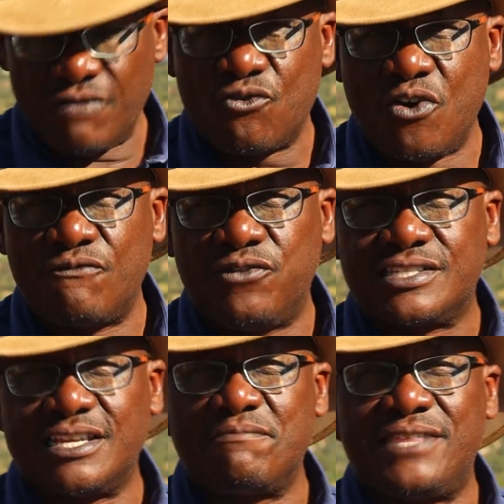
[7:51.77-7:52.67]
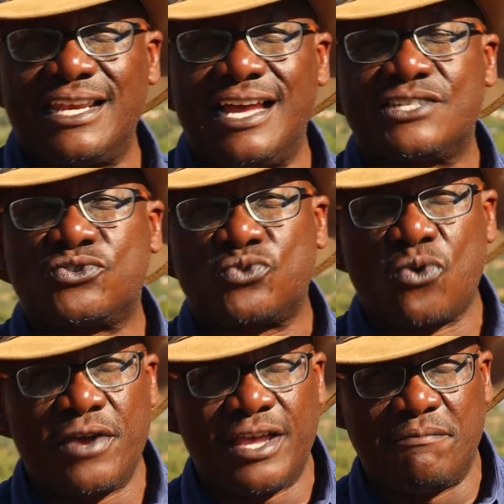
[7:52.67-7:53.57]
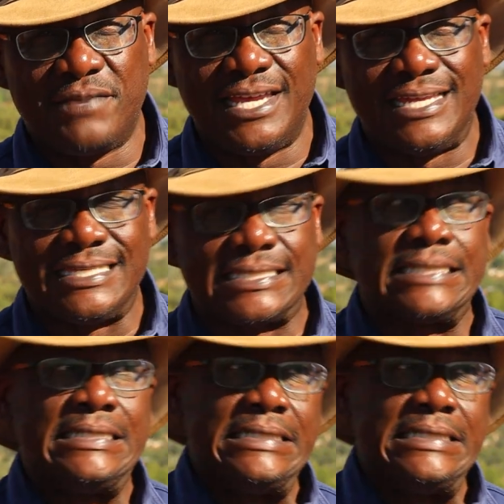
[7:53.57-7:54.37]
have gone for something like soya beans,